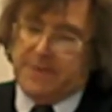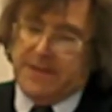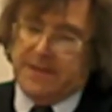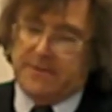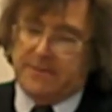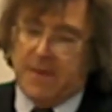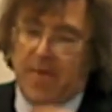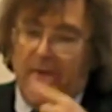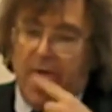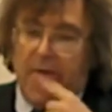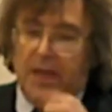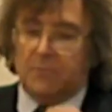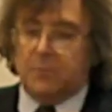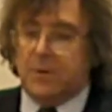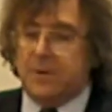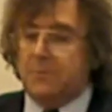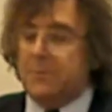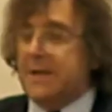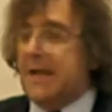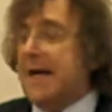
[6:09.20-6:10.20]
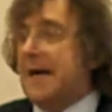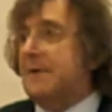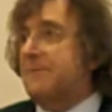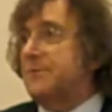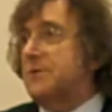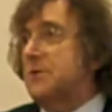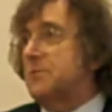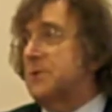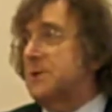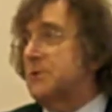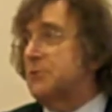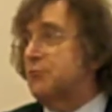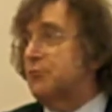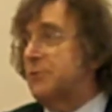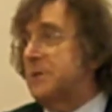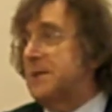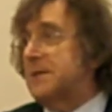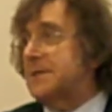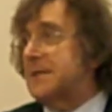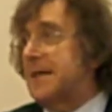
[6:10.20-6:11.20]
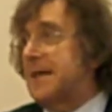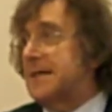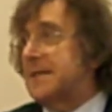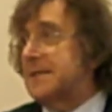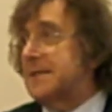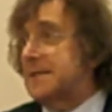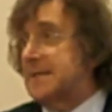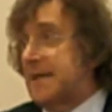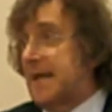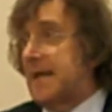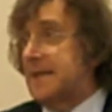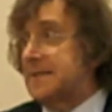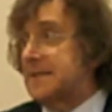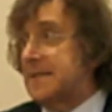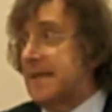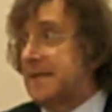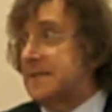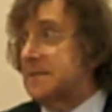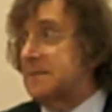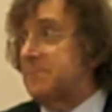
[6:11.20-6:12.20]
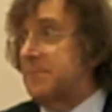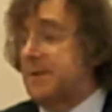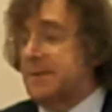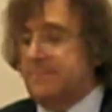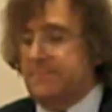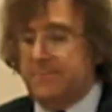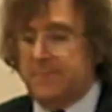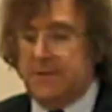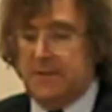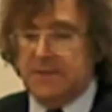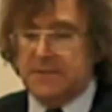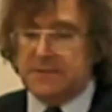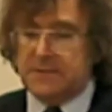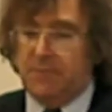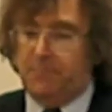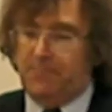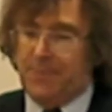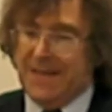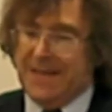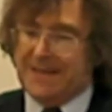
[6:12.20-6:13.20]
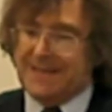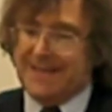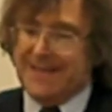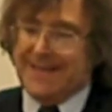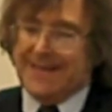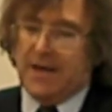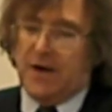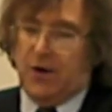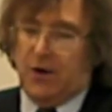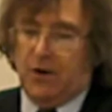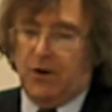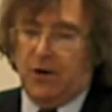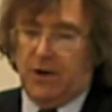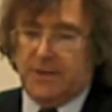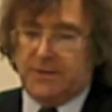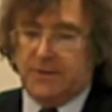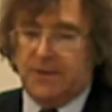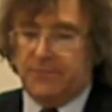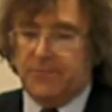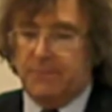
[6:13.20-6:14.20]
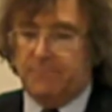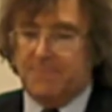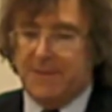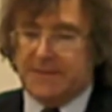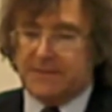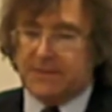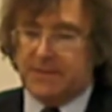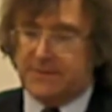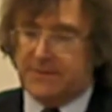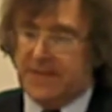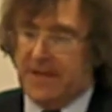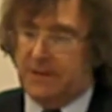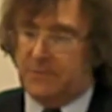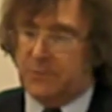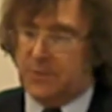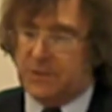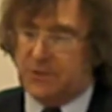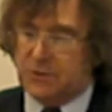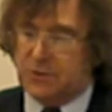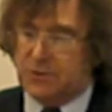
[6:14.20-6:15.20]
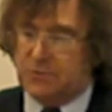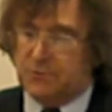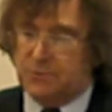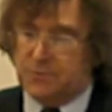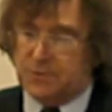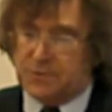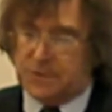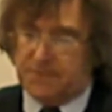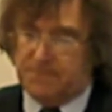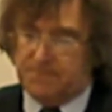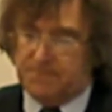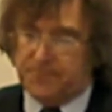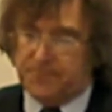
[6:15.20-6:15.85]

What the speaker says: then we would have to increase that assessment depending on the method that we choose.